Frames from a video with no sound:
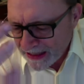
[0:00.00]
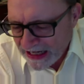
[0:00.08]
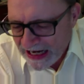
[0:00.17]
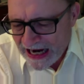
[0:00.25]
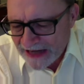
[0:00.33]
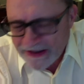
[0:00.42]

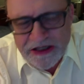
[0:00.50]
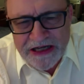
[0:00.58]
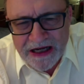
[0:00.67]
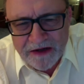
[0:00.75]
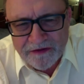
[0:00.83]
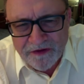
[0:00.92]
on the
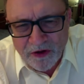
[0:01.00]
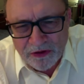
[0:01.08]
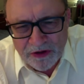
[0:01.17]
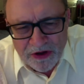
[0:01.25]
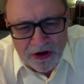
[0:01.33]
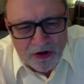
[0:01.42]
telephone.
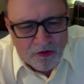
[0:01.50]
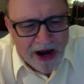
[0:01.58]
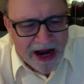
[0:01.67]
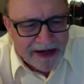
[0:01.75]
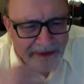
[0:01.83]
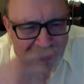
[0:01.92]

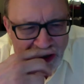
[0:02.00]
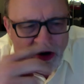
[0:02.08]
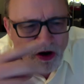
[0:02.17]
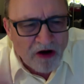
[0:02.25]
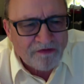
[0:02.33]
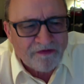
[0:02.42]
randomly
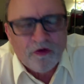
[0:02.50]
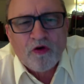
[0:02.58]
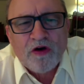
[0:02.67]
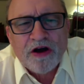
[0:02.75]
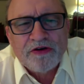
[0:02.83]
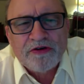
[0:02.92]
call
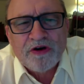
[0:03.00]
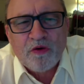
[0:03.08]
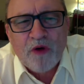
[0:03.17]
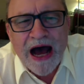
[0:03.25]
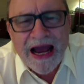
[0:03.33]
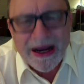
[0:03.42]
400
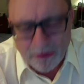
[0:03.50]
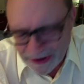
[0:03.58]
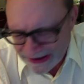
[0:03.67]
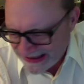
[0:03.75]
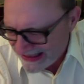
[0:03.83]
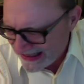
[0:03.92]

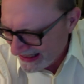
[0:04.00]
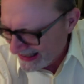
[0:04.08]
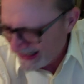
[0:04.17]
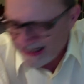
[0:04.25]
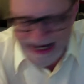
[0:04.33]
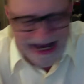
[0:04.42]
Ohioans
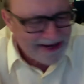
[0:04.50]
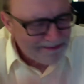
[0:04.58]
in on